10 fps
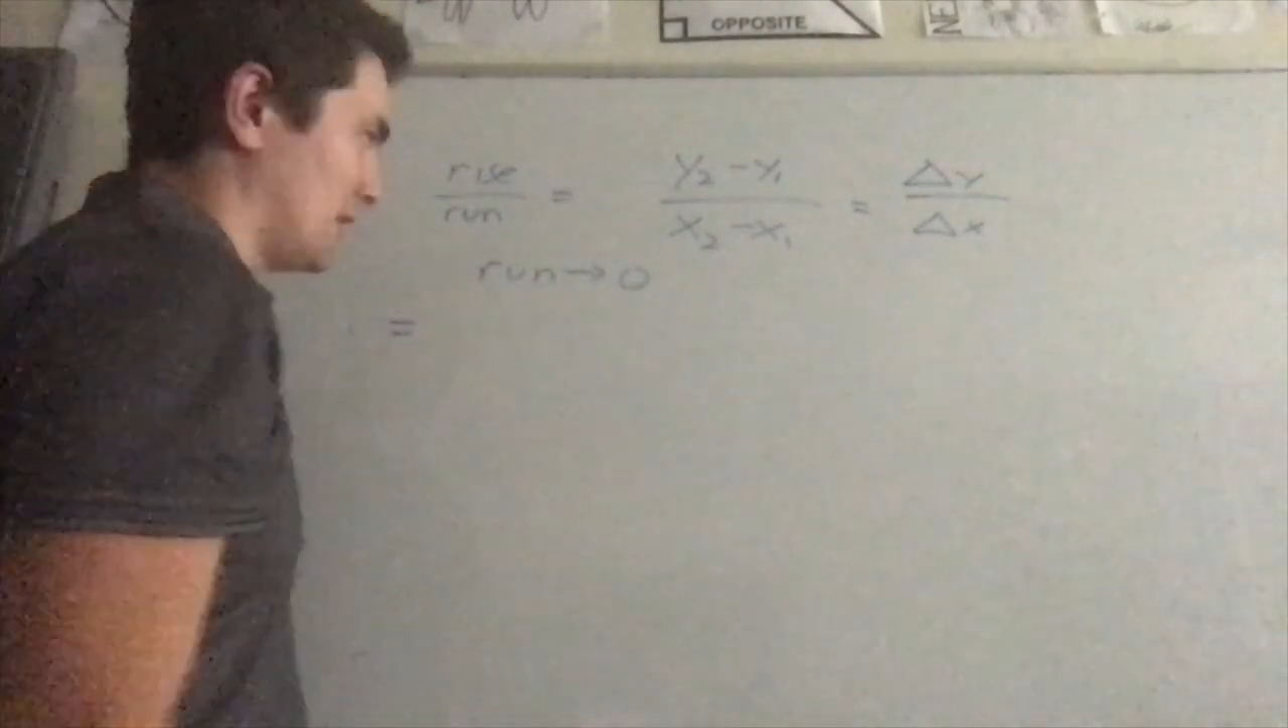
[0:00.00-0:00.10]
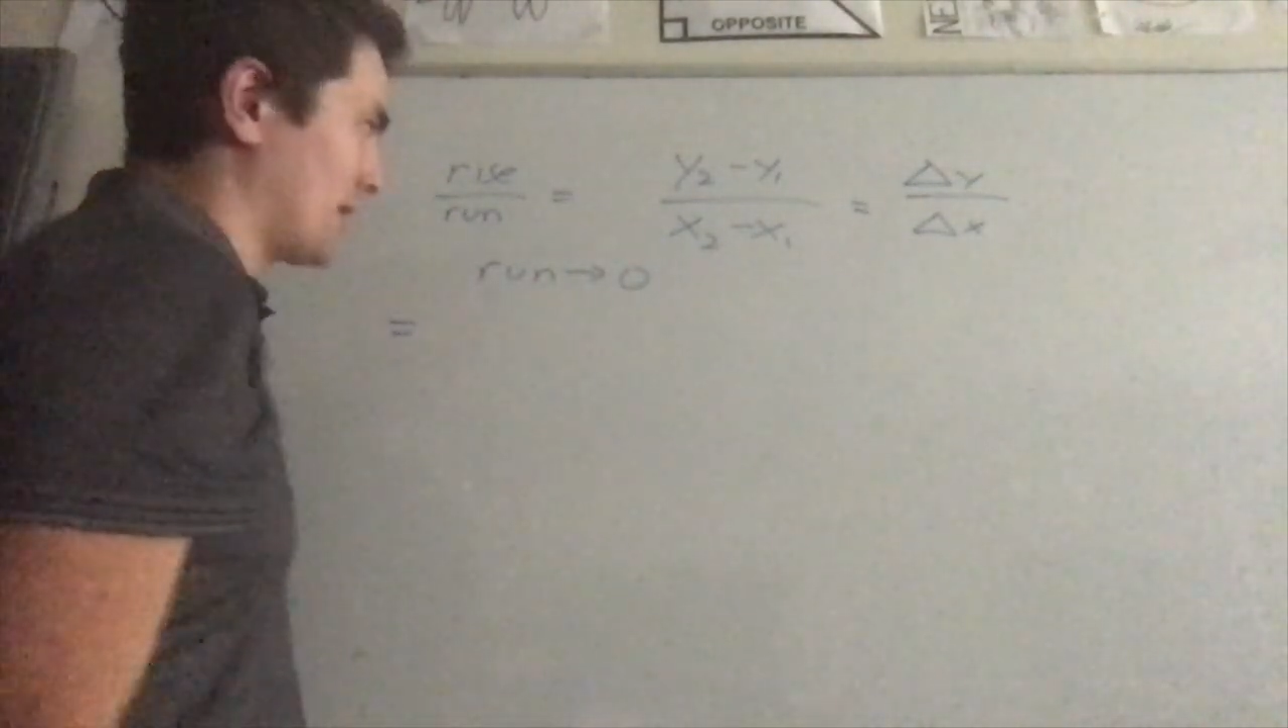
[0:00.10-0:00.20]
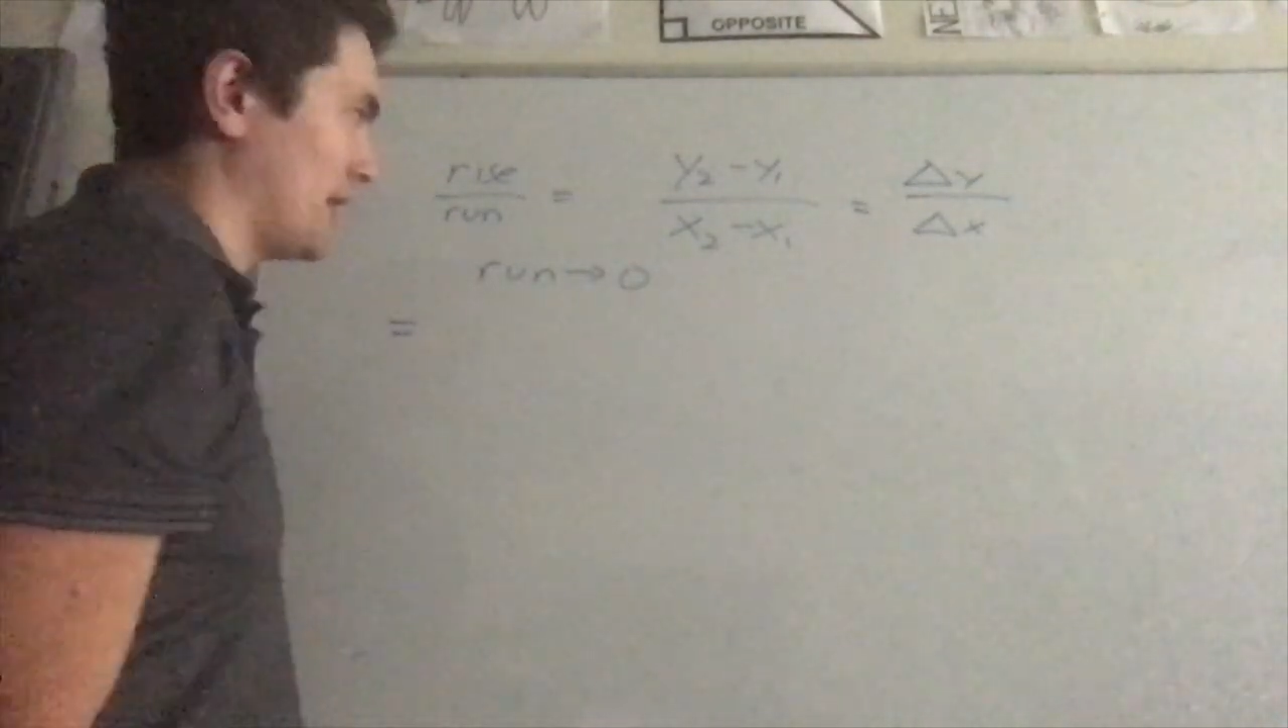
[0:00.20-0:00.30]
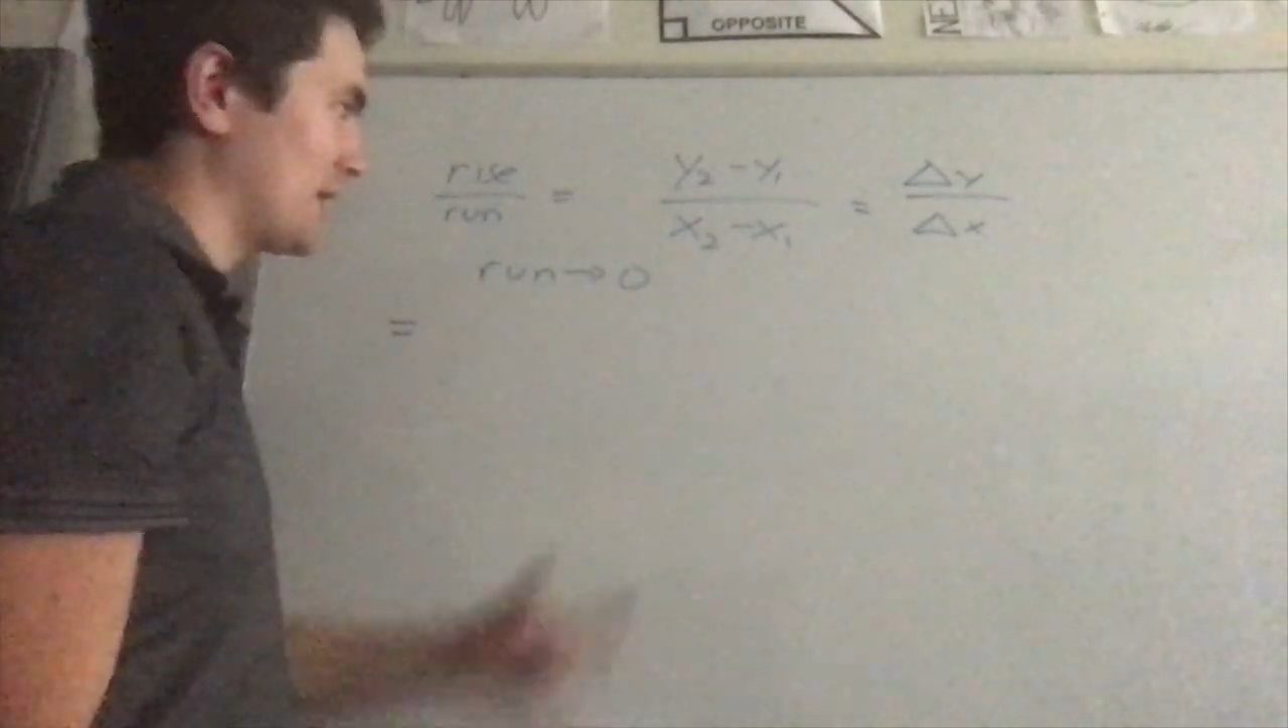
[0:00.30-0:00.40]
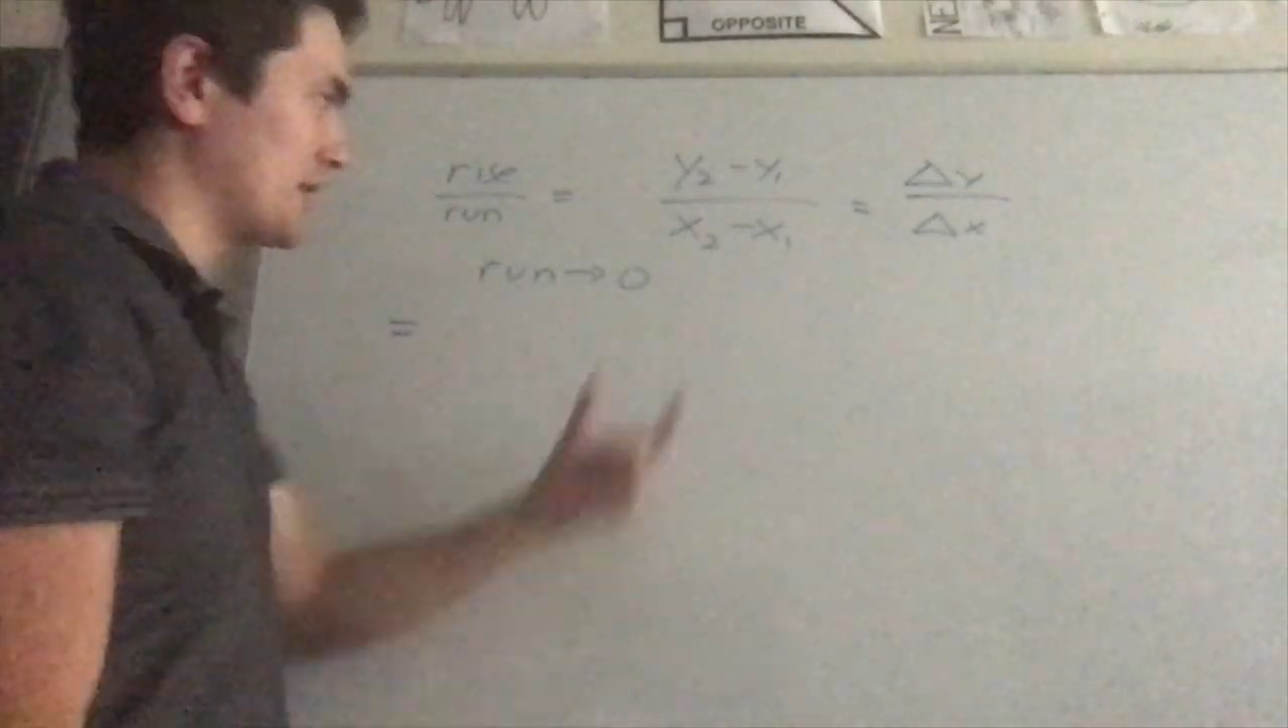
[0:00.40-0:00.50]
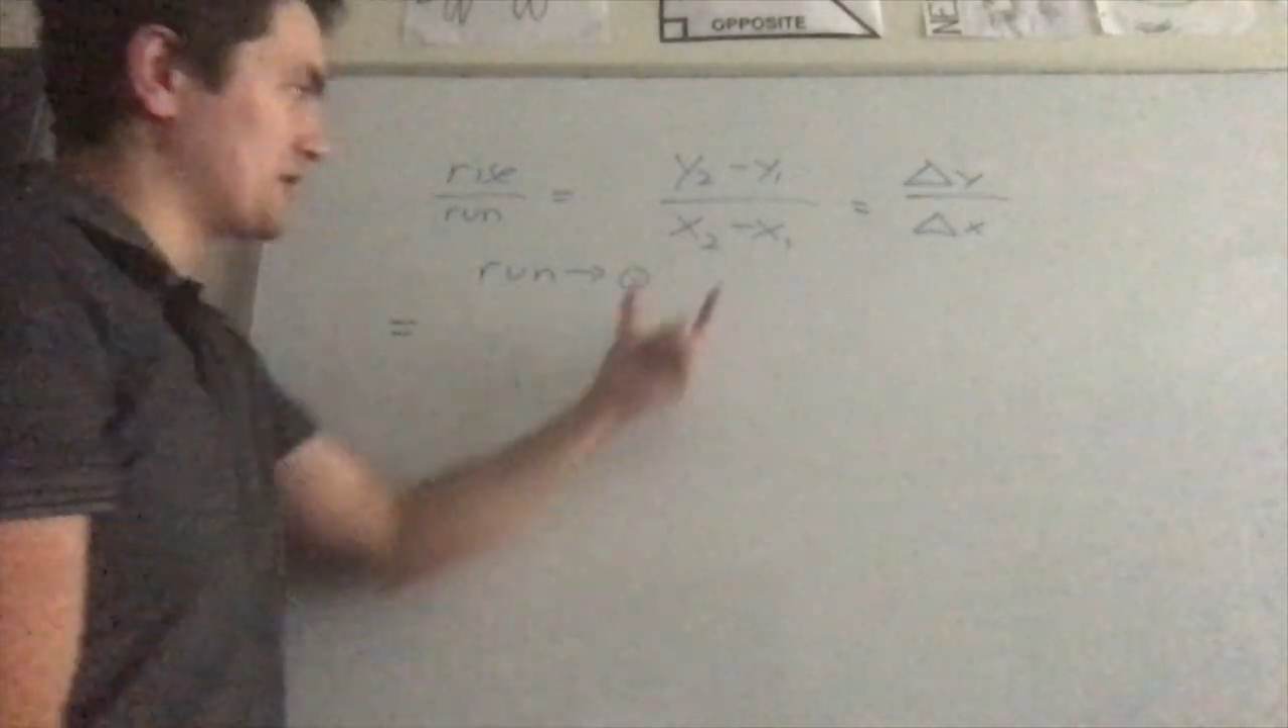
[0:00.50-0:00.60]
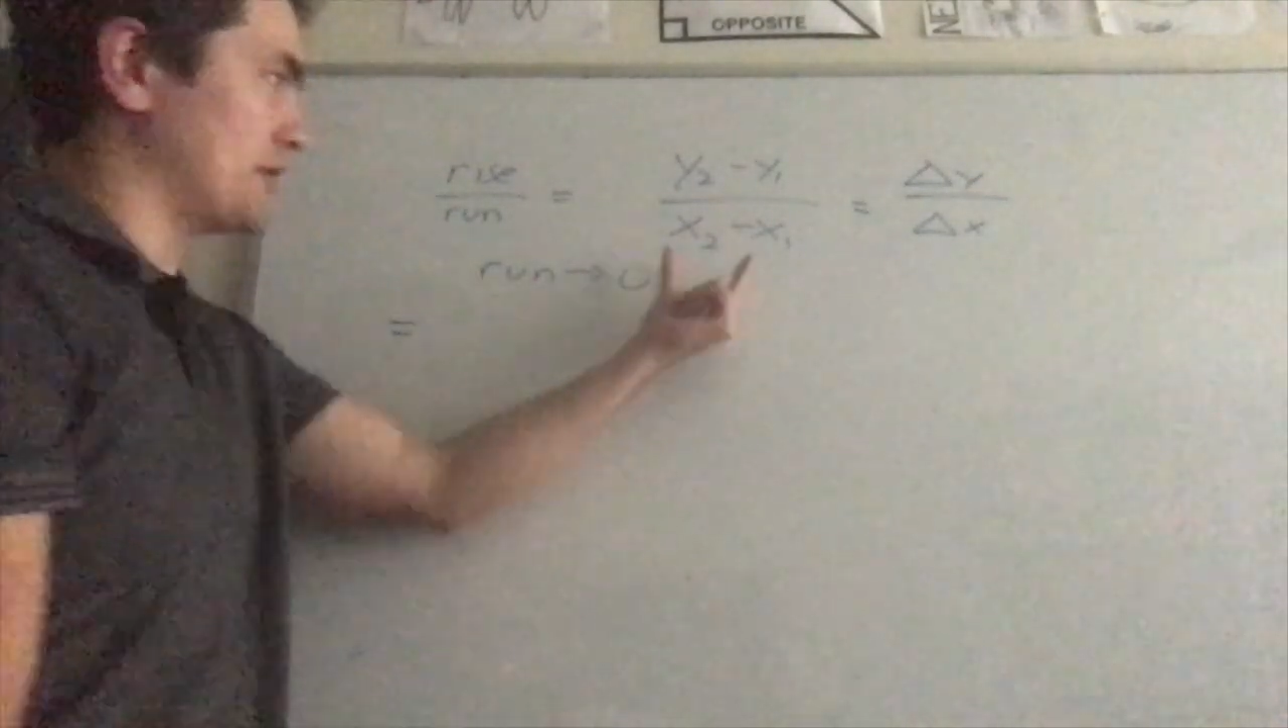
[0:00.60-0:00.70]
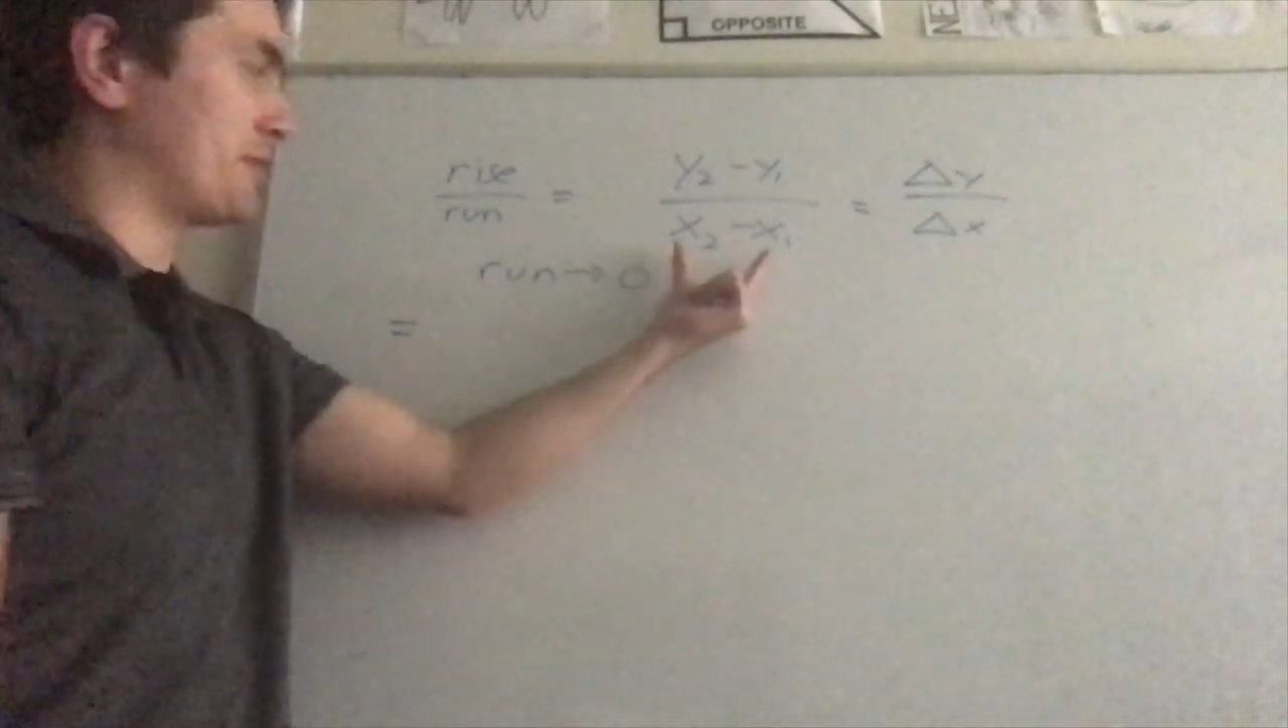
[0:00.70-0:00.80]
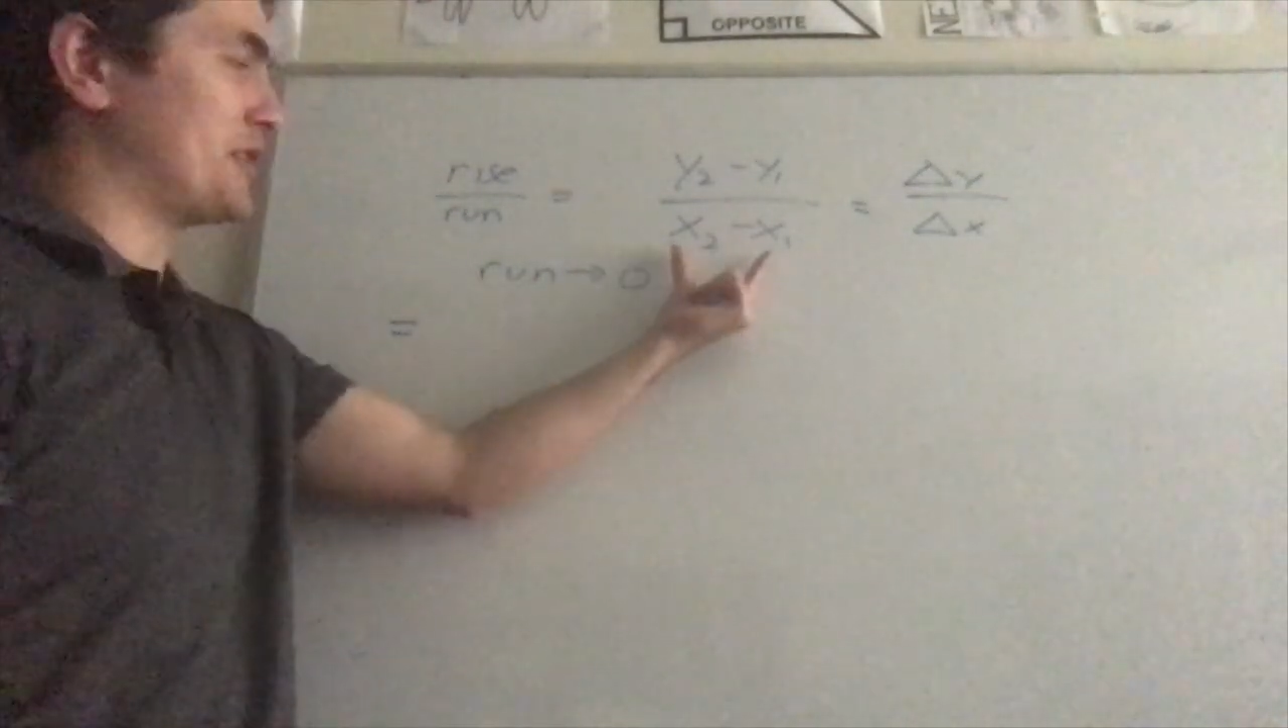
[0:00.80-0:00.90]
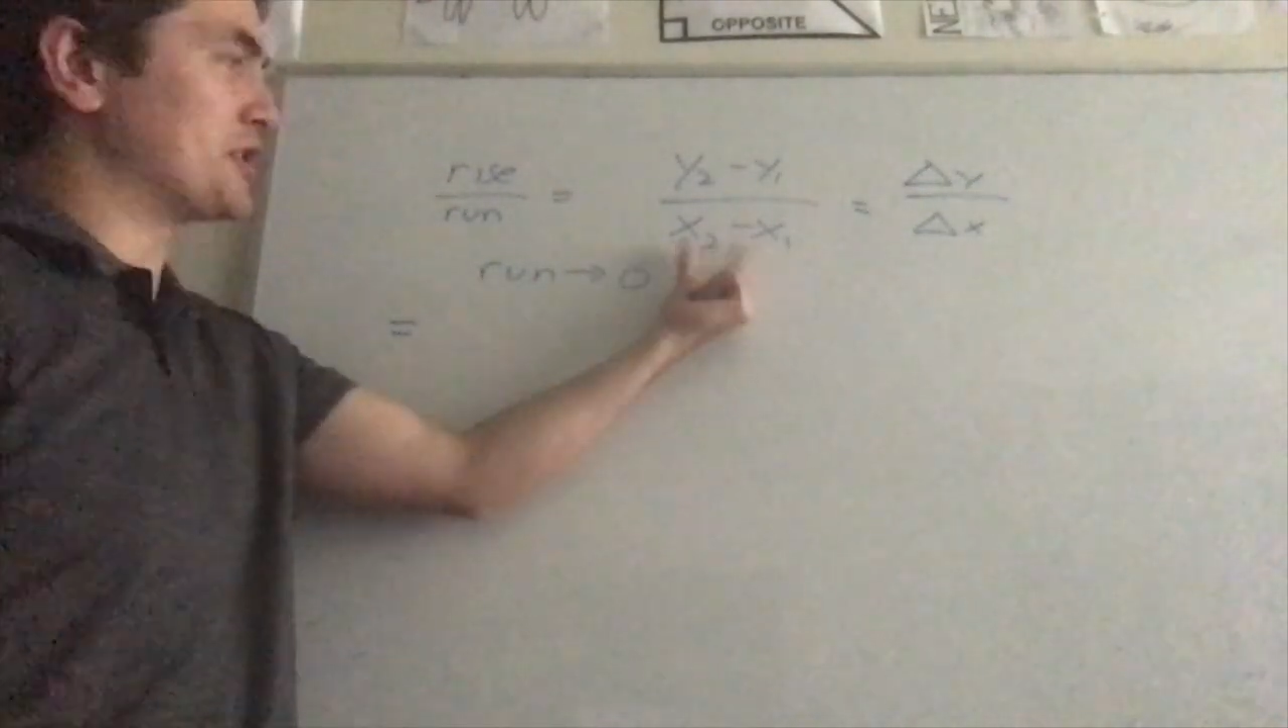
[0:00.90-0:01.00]
Okay, because
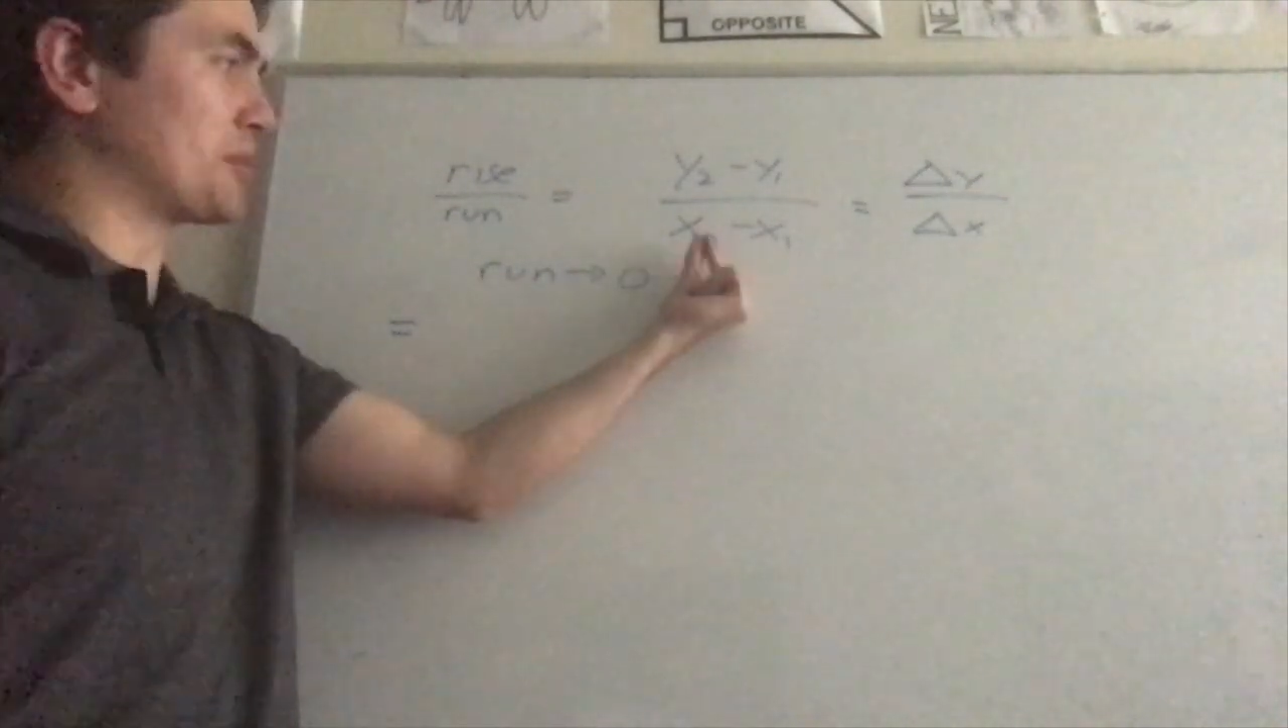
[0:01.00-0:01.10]
if this